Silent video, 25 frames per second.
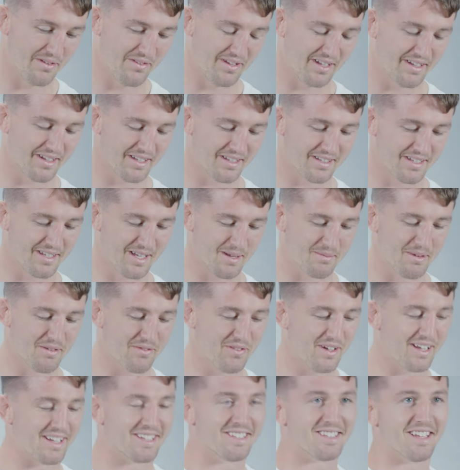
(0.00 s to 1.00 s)
I think you can see it in my
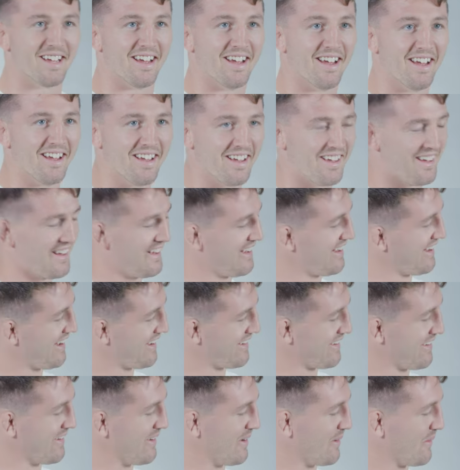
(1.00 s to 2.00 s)
face there. I
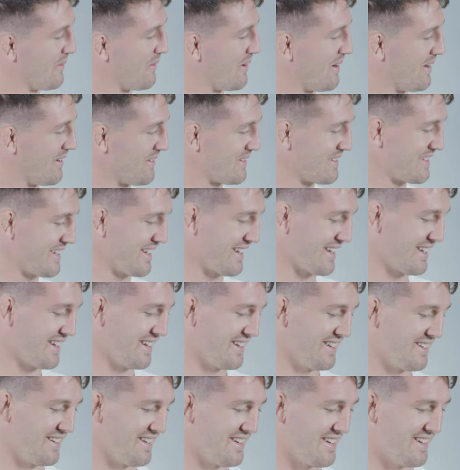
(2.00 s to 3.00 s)
didn't know what I was
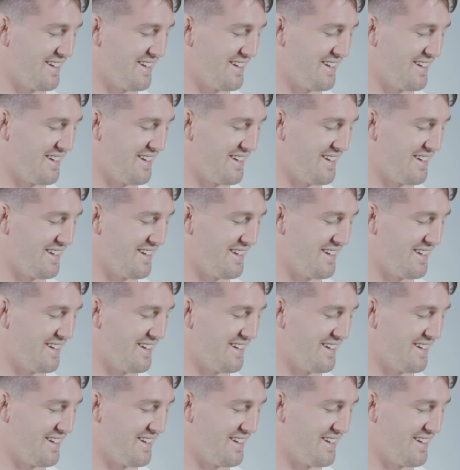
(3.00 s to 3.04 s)
thinking.